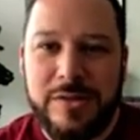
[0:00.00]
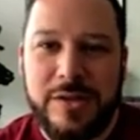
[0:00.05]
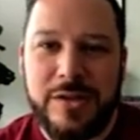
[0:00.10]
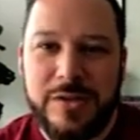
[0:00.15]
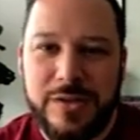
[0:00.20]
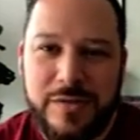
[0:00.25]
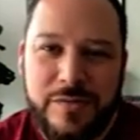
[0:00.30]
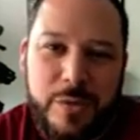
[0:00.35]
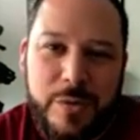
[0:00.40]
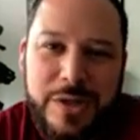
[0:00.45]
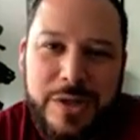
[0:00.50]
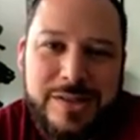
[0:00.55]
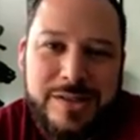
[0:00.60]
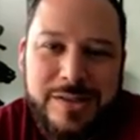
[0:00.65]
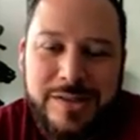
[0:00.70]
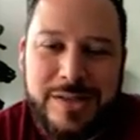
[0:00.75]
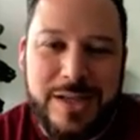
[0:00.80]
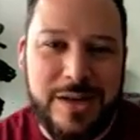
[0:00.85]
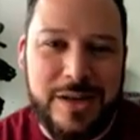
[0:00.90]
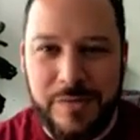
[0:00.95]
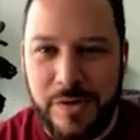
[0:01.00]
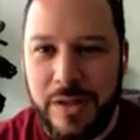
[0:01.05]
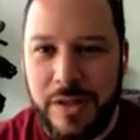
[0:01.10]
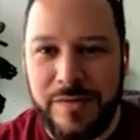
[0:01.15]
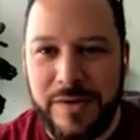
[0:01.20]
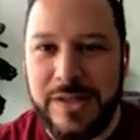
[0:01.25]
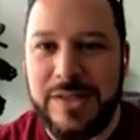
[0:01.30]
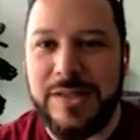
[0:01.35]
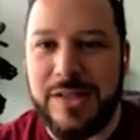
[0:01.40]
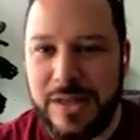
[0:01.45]
there's a voice inside of all
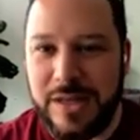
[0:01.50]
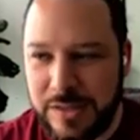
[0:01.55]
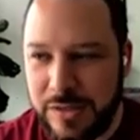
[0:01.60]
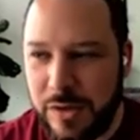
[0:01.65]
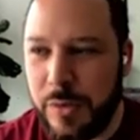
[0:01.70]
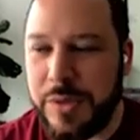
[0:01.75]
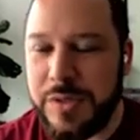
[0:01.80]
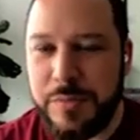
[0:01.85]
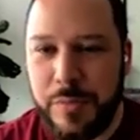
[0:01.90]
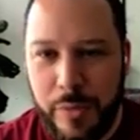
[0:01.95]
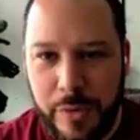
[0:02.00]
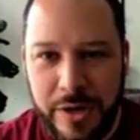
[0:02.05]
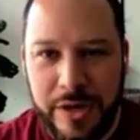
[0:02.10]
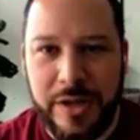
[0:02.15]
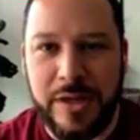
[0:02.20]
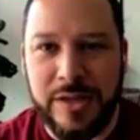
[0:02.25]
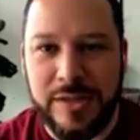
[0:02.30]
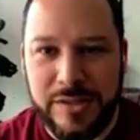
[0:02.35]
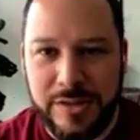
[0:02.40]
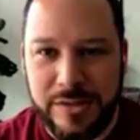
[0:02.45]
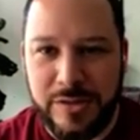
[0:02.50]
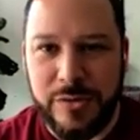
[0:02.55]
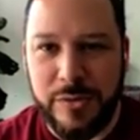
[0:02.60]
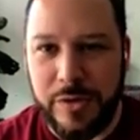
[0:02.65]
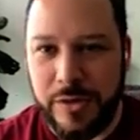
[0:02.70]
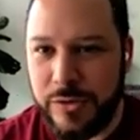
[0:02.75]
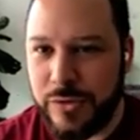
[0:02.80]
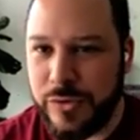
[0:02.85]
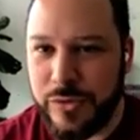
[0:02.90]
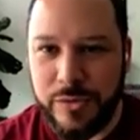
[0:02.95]
of us that is always pointing us
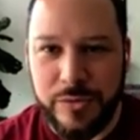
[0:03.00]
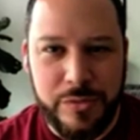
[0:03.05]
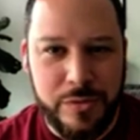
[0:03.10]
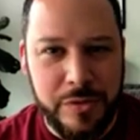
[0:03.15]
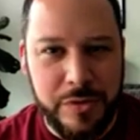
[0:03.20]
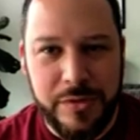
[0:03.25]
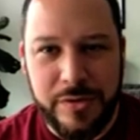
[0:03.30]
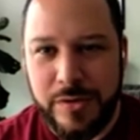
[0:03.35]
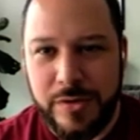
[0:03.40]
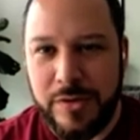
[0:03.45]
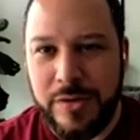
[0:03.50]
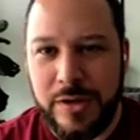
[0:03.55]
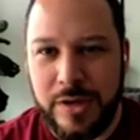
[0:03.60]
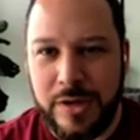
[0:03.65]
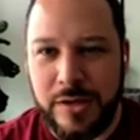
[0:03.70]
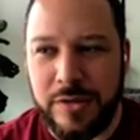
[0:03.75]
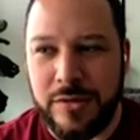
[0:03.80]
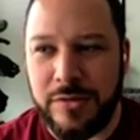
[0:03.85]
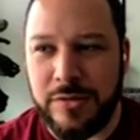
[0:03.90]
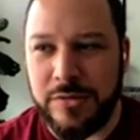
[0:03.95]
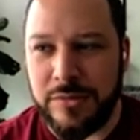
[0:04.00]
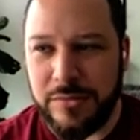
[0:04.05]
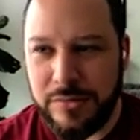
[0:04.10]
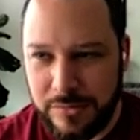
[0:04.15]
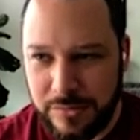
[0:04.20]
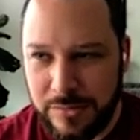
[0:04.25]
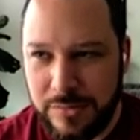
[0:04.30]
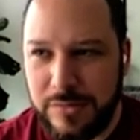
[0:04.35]
to our true north, and